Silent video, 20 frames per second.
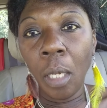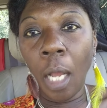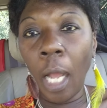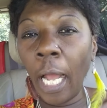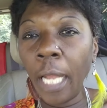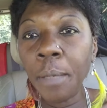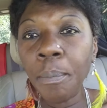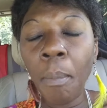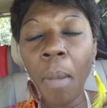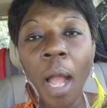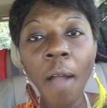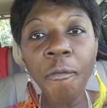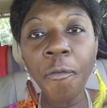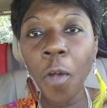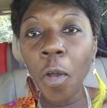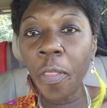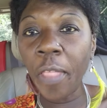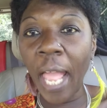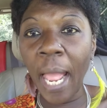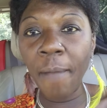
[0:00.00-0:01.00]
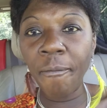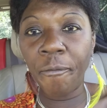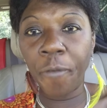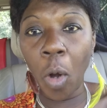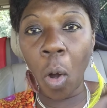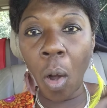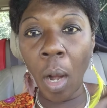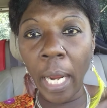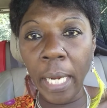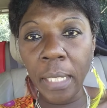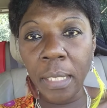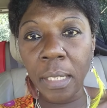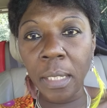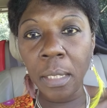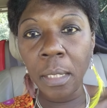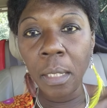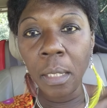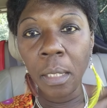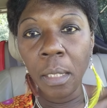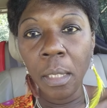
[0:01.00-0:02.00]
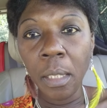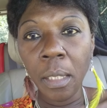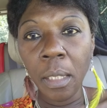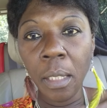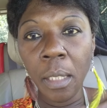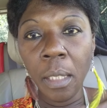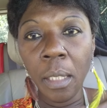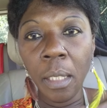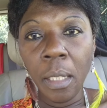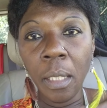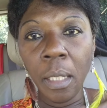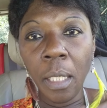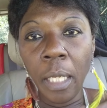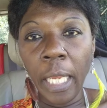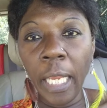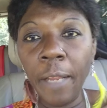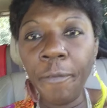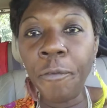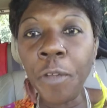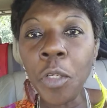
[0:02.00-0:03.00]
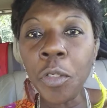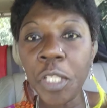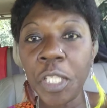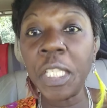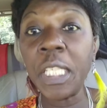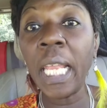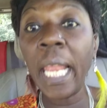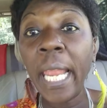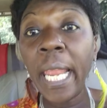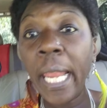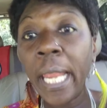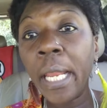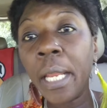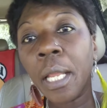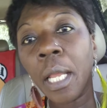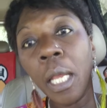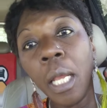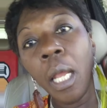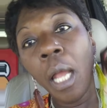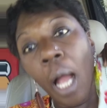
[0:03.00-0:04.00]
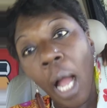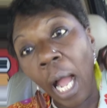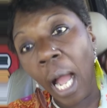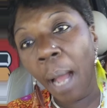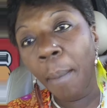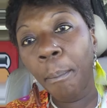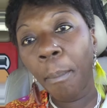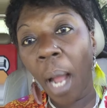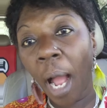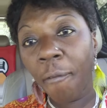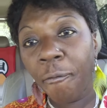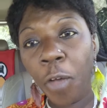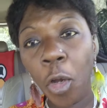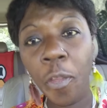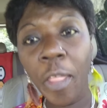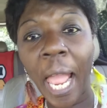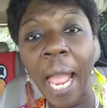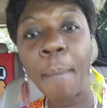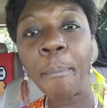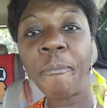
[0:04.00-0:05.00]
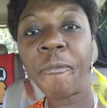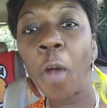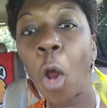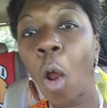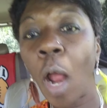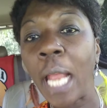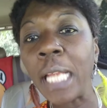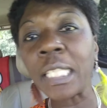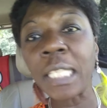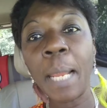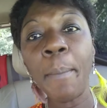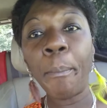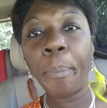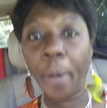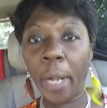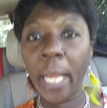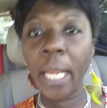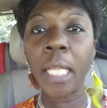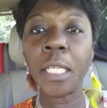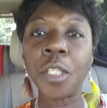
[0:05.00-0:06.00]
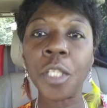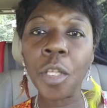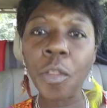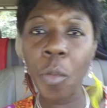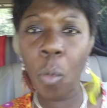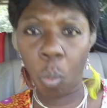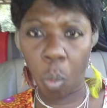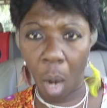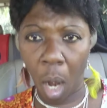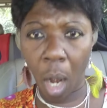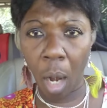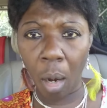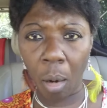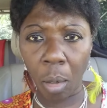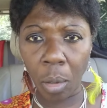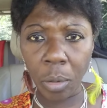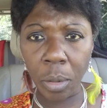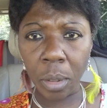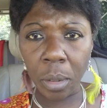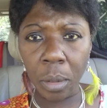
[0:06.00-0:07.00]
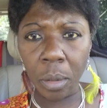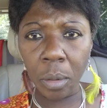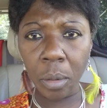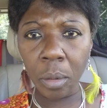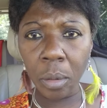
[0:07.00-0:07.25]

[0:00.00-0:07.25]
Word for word: Unmuffle that voice. If you sing, unmuffle that voice and bring it to the world.